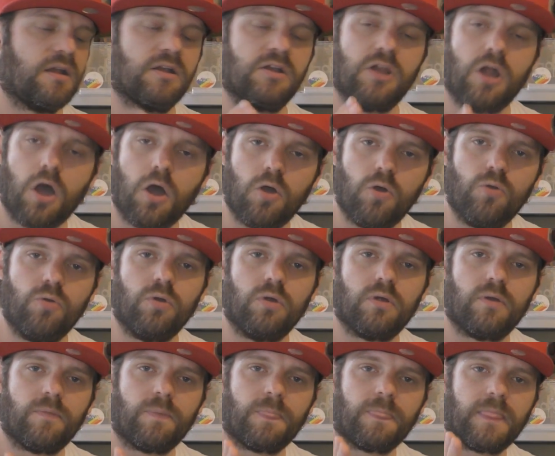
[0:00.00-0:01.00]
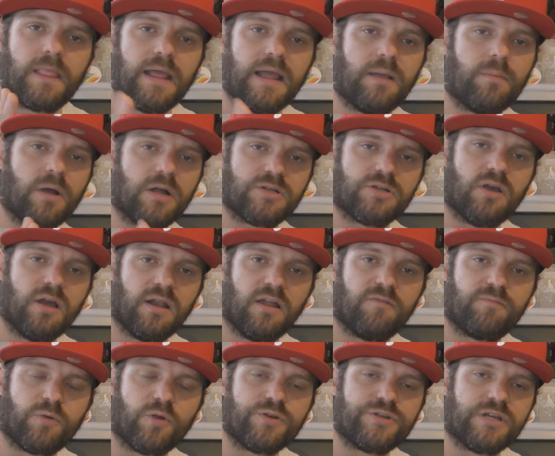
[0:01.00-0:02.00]
know how much I
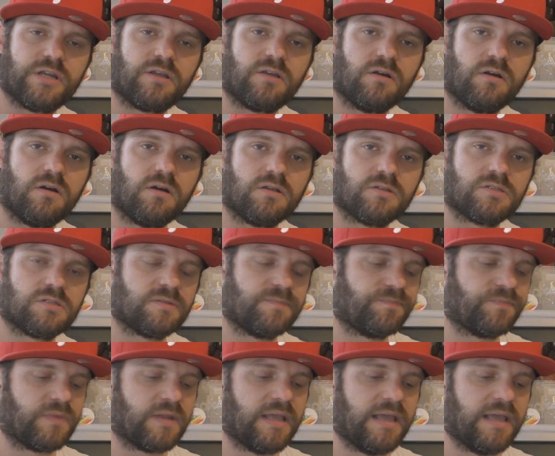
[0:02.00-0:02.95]
love Project Cars,